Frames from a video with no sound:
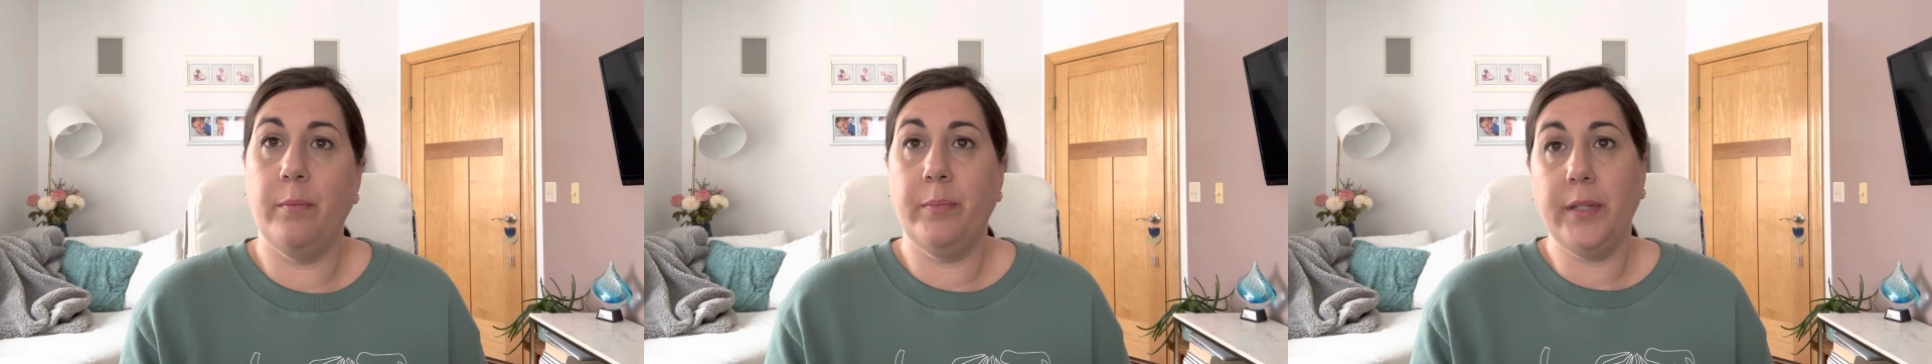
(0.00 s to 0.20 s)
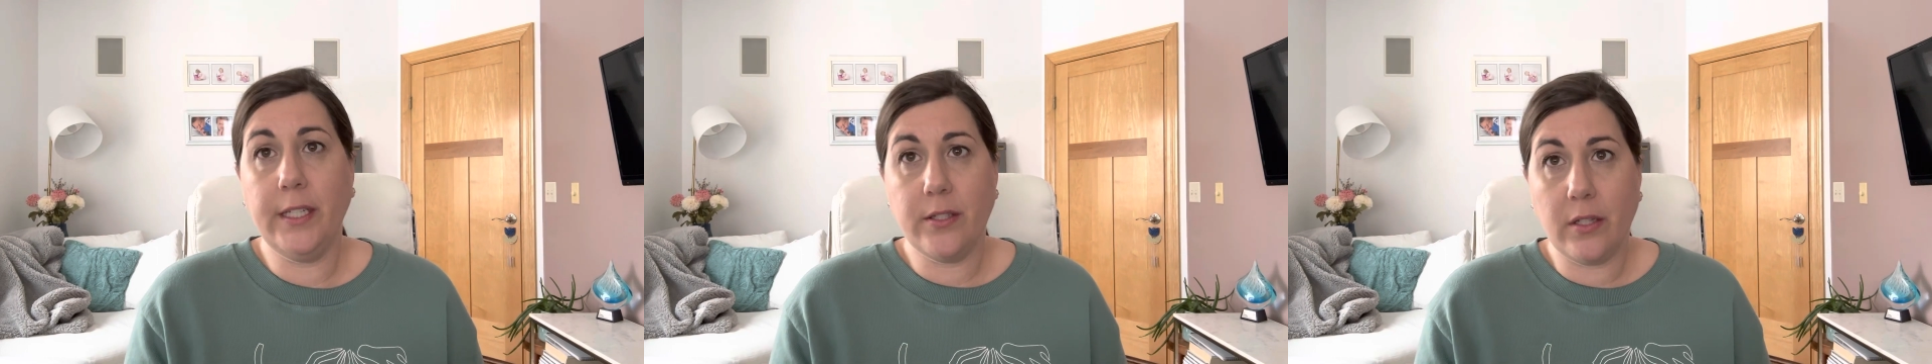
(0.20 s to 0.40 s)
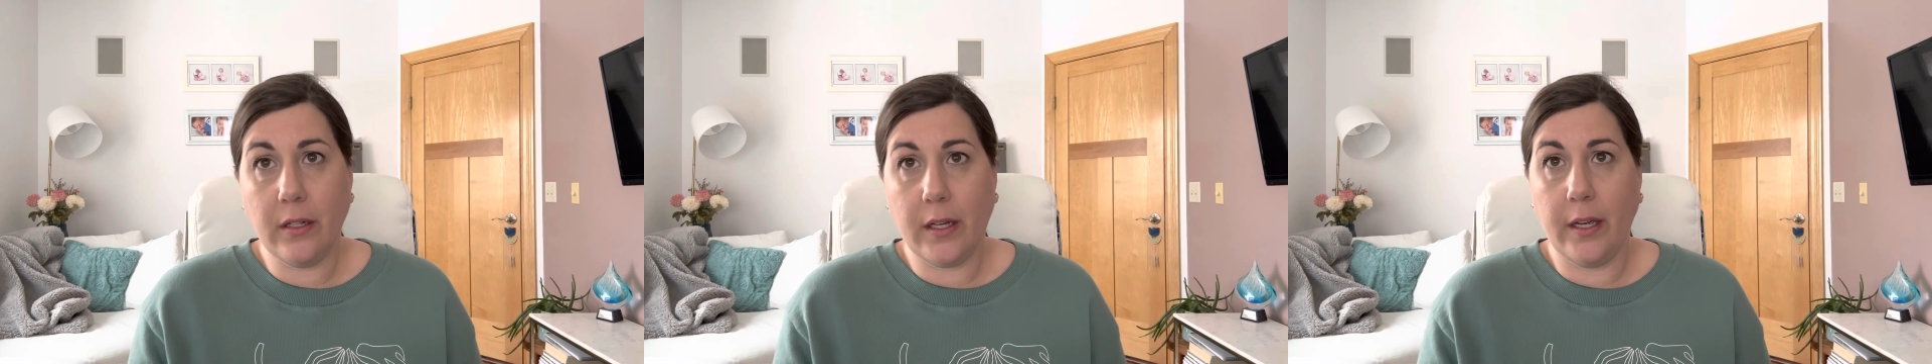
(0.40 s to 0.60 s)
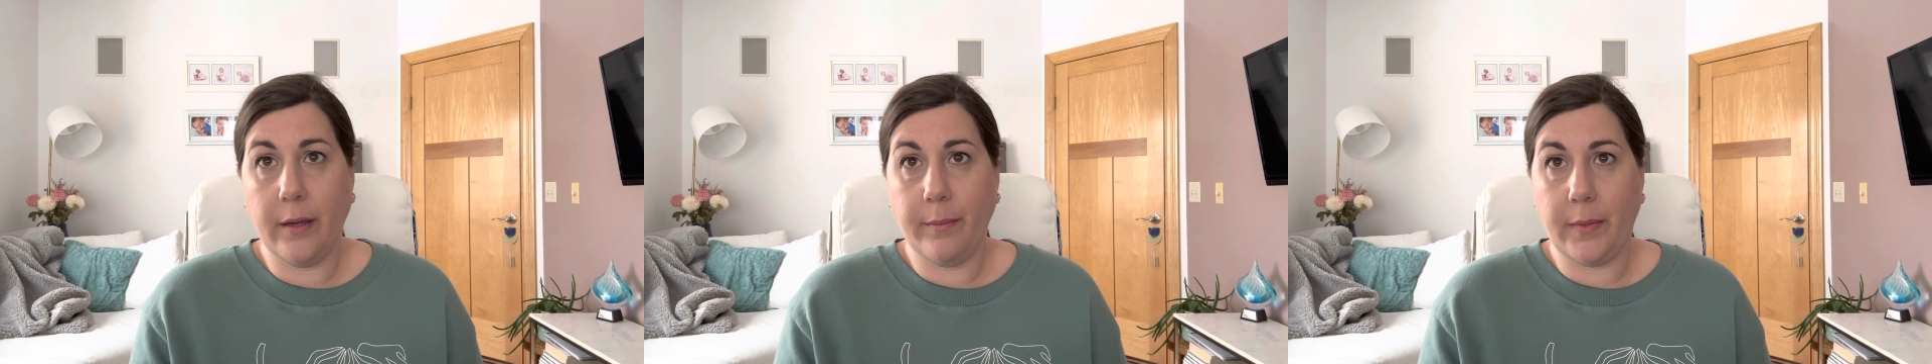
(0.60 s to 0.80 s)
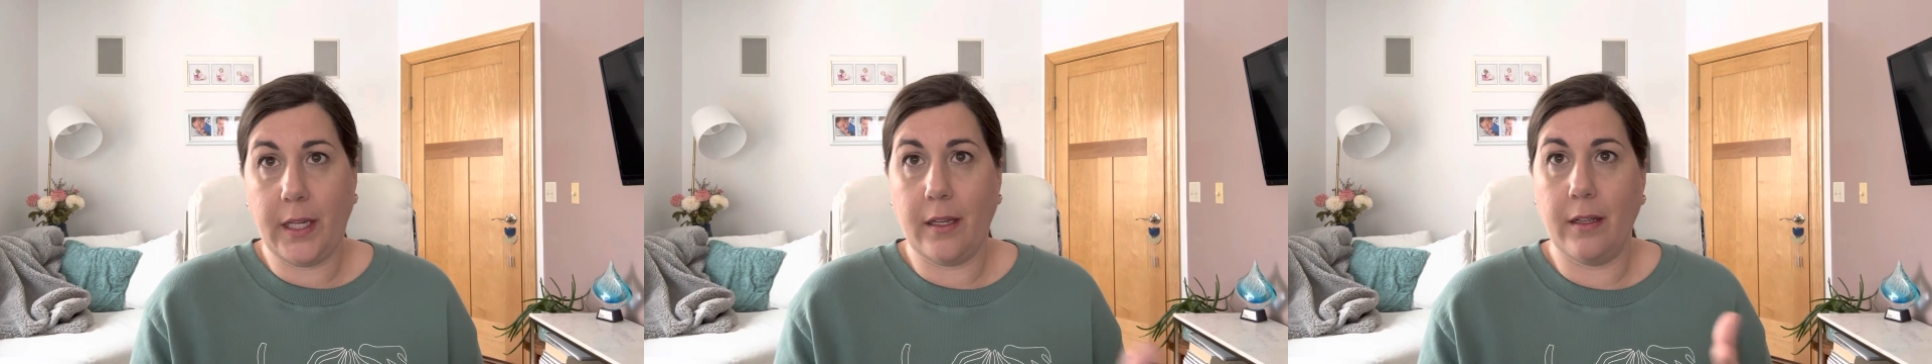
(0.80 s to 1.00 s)
Please look at
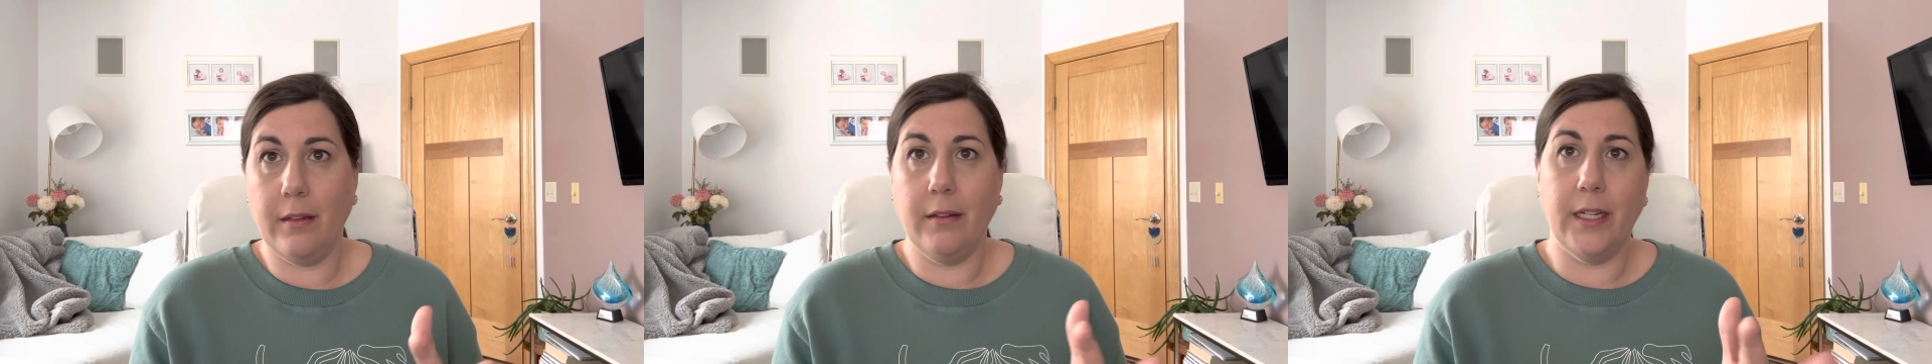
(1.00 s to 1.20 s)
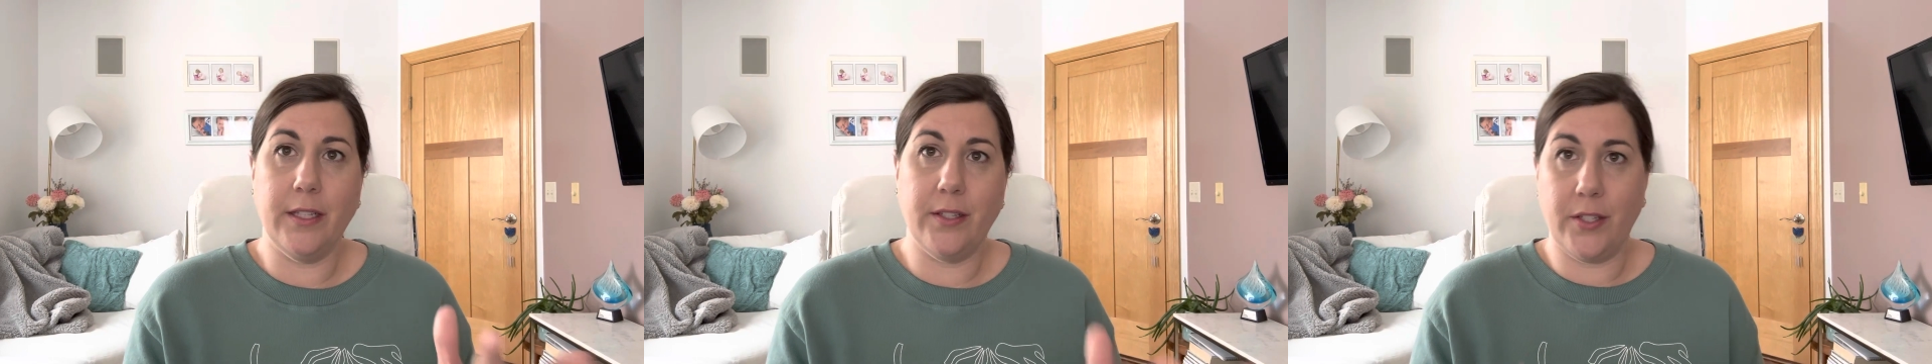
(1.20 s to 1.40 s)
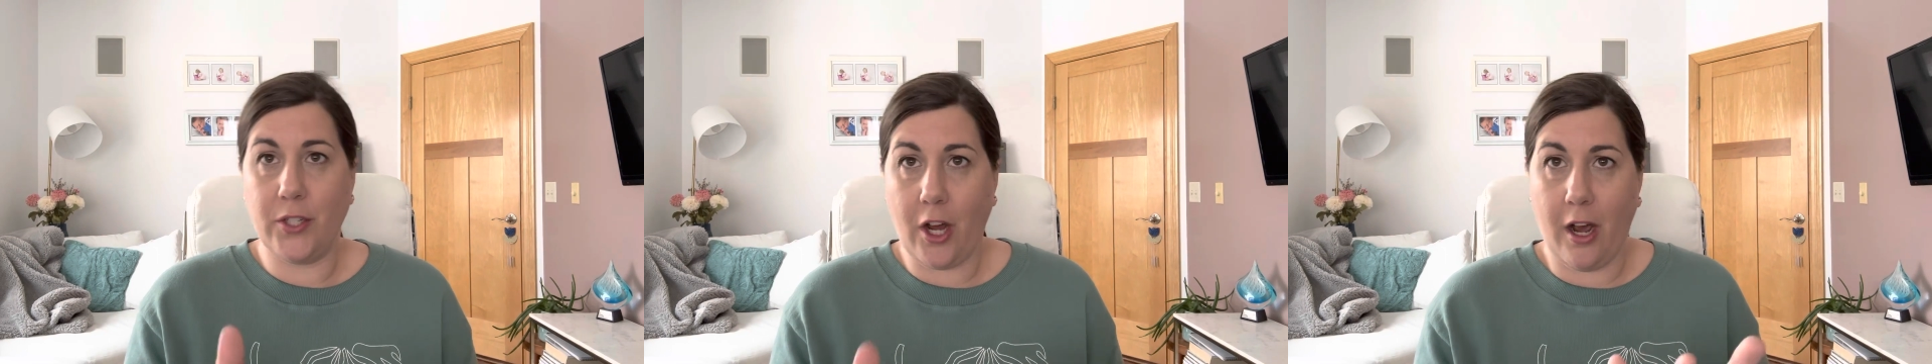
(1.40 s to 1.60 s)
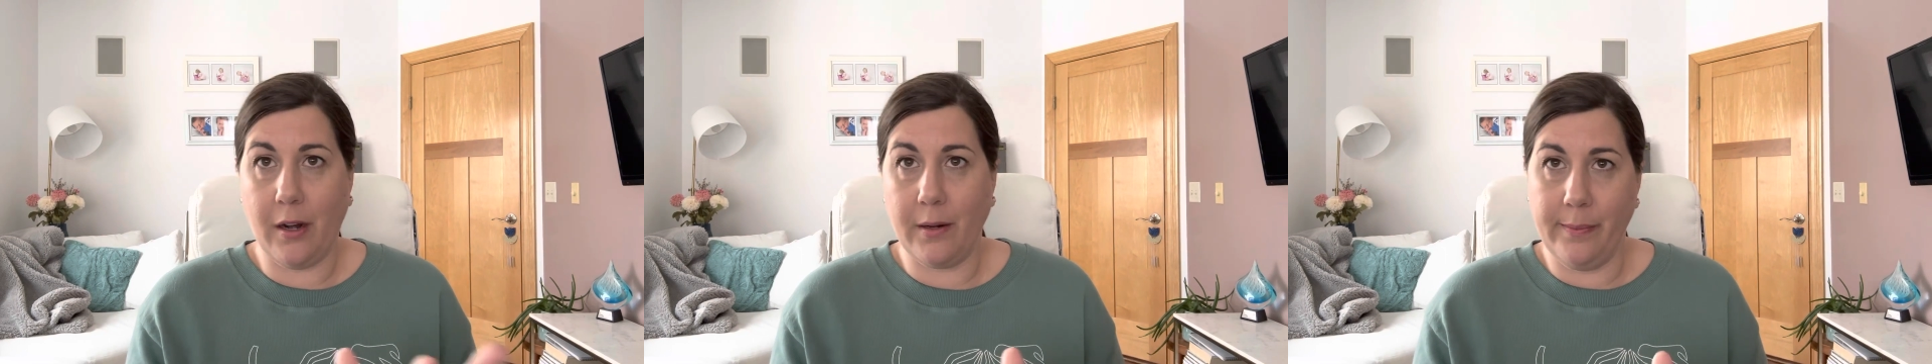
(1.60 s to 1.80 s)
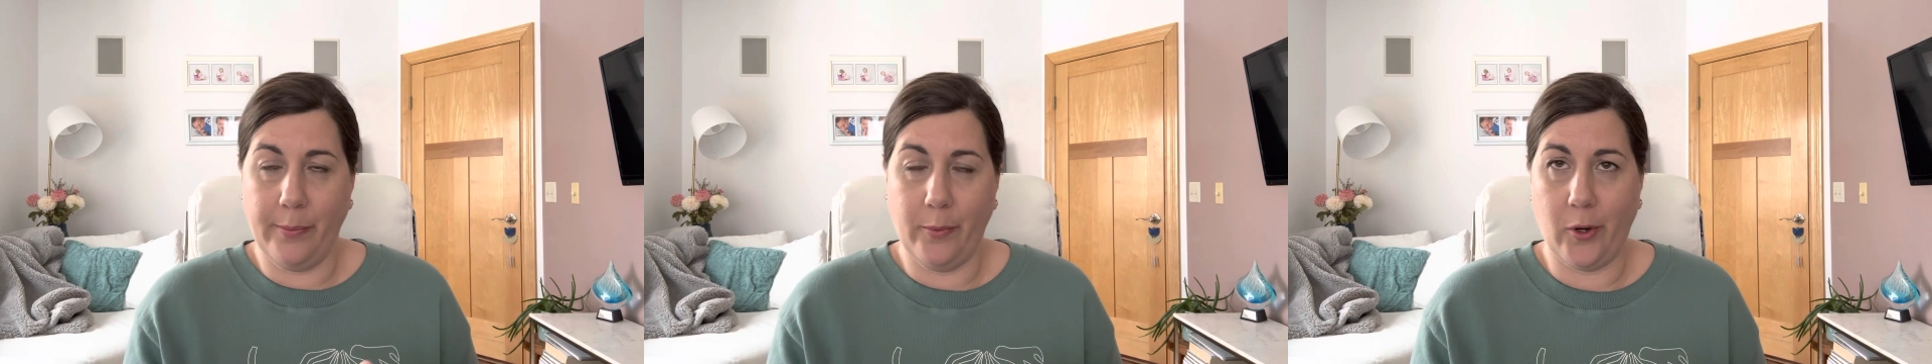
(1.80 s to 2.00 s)
me. Let's
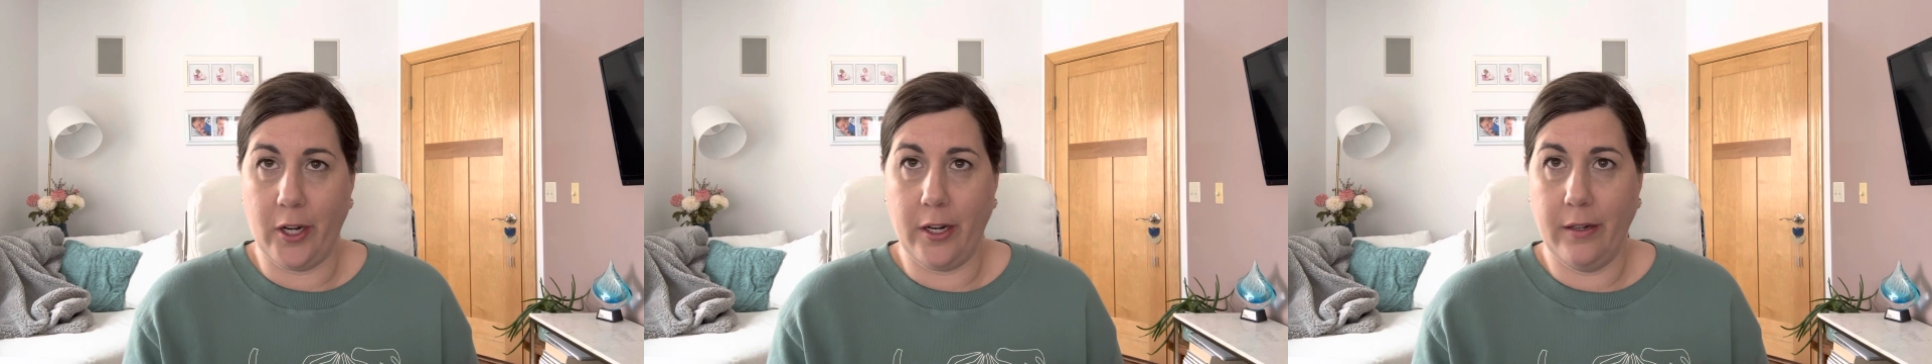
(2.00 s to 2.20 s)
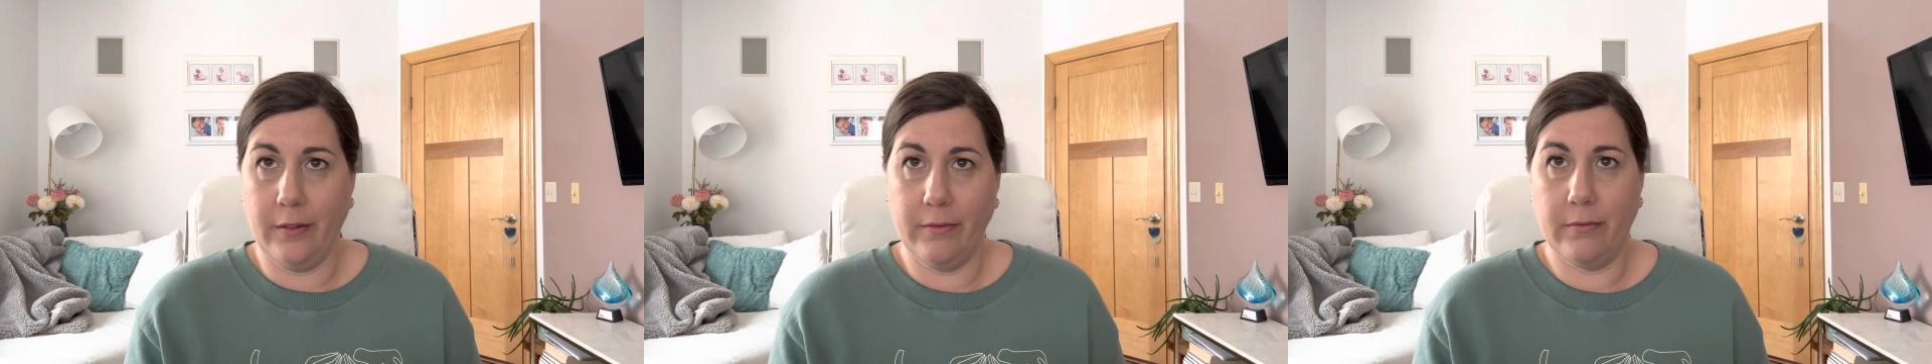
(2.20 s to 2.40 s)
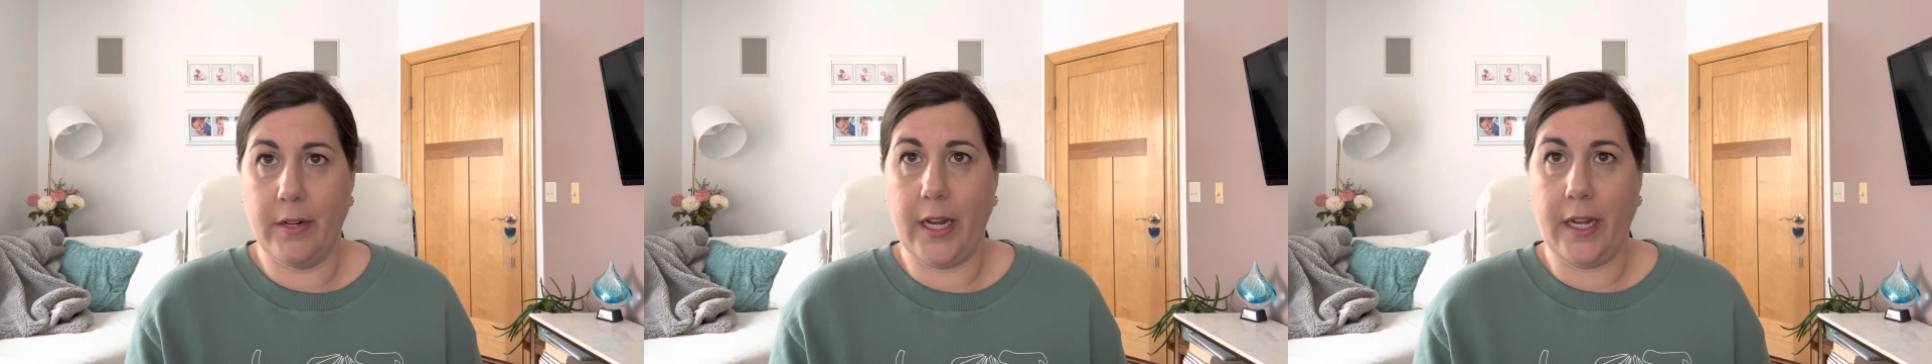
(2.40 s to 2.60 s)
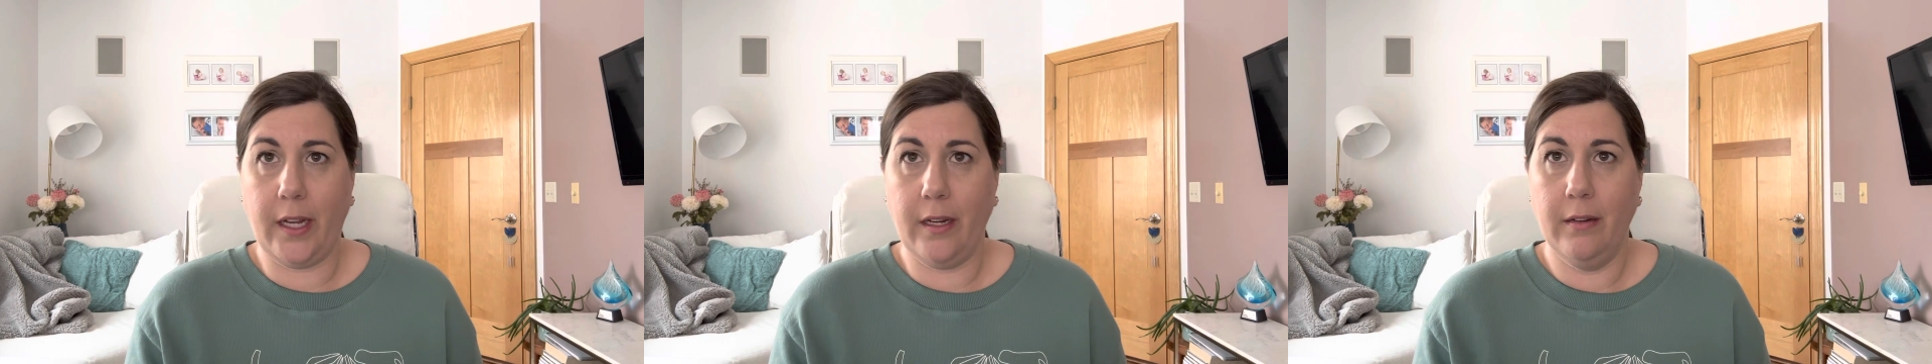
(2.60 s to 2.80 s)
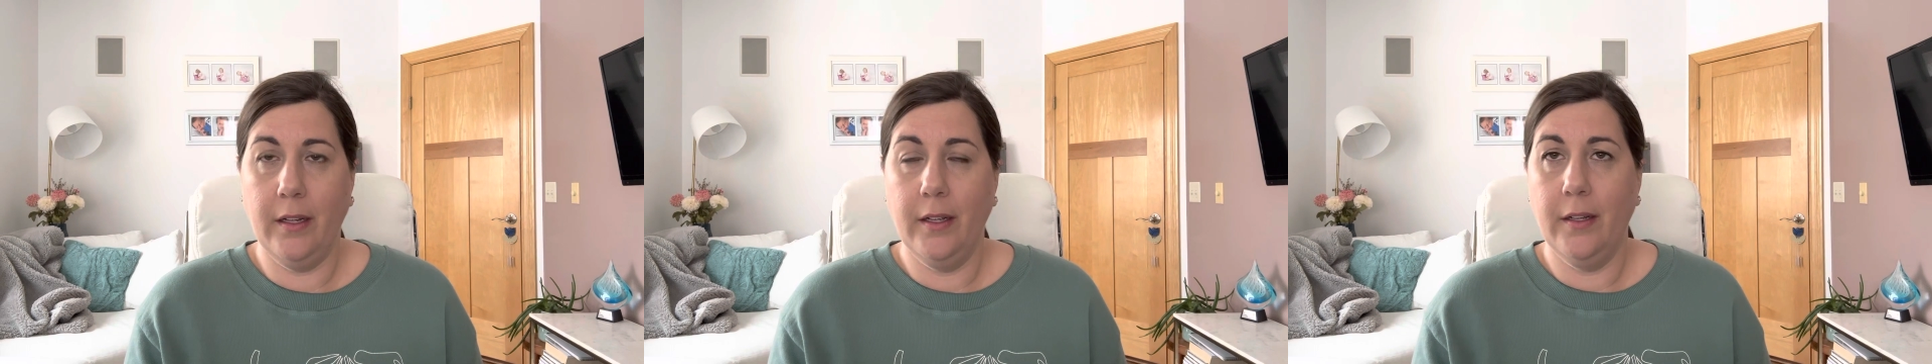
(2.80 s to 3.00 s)
talk more, right?